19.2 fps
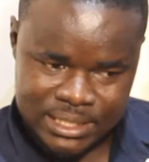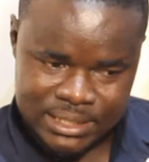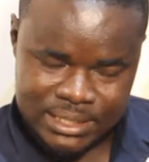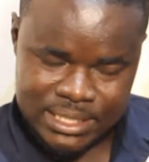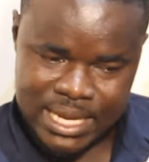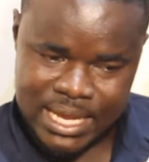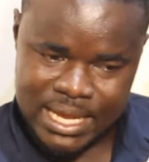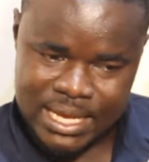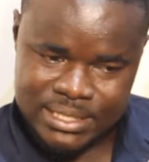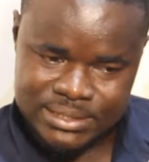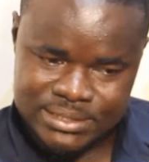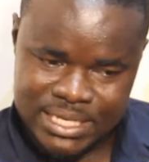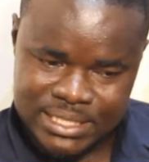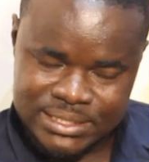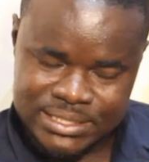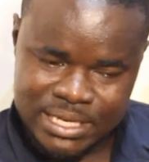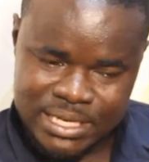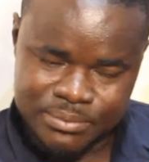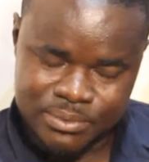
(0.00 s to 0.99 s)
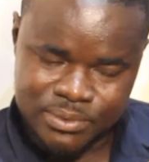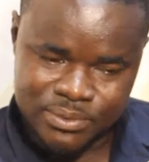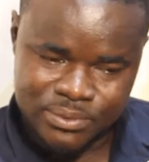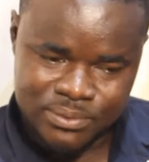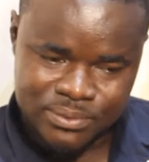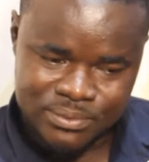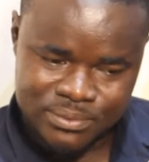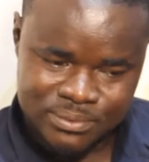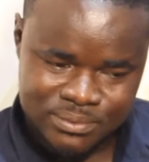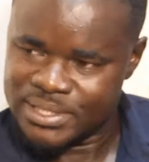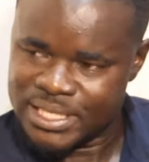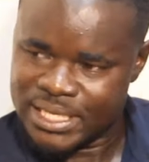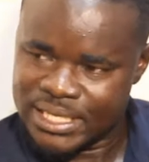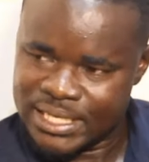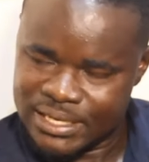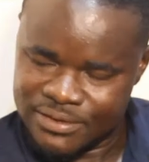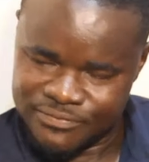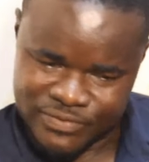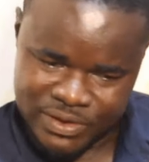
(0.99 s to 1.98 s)
Now, certainly, no, in
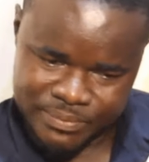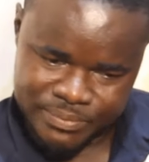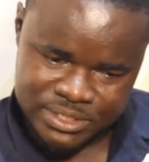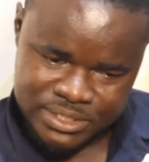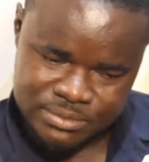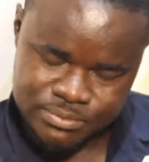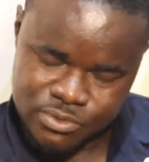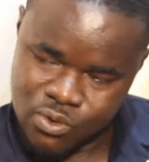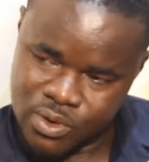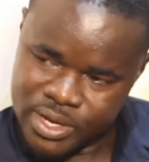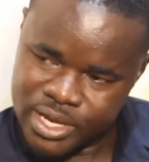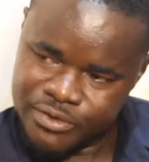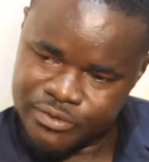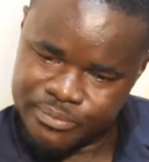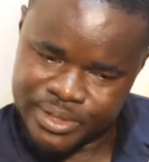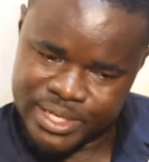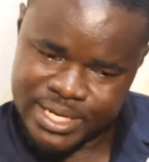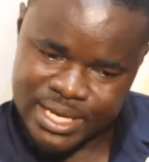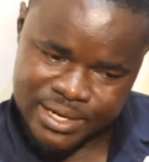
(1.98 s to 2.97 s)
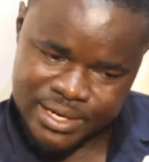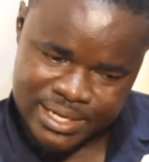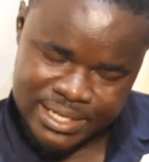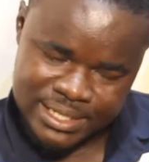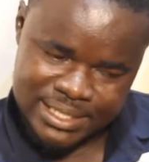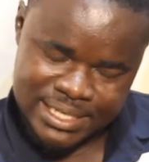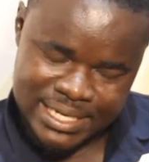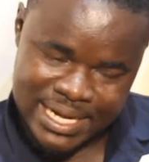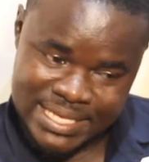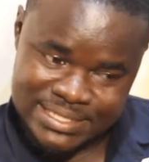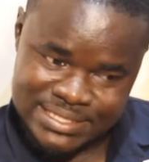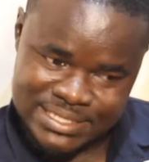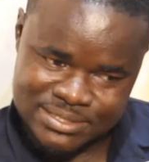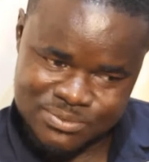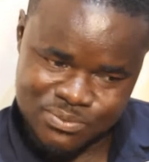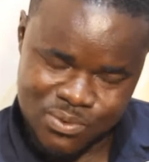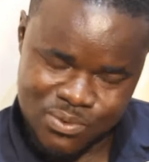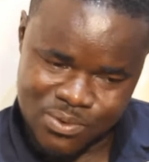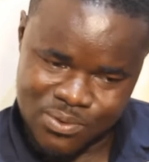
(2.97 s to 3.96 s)
the infirmity, I'm going to remember
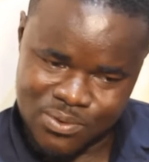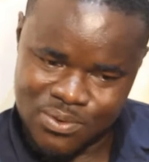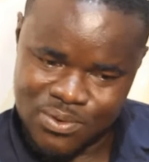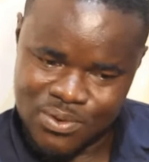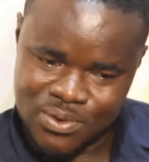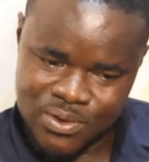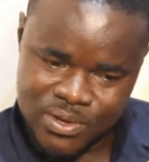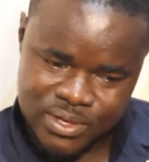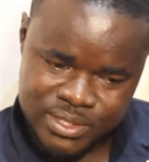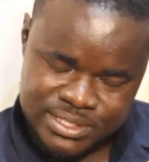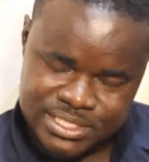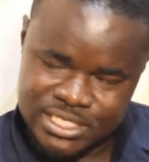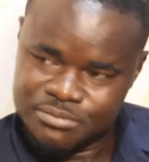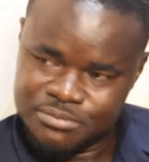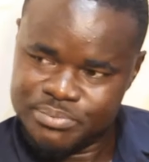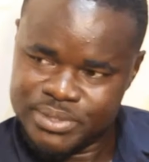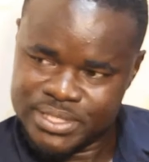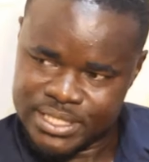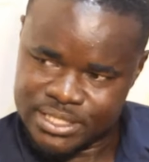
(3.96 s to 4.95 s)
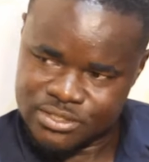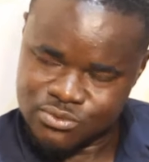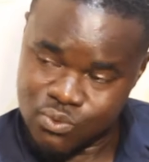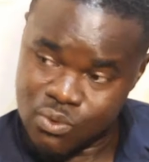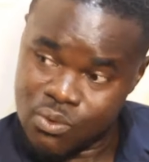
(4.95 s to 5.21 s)
classes for St. Peter's.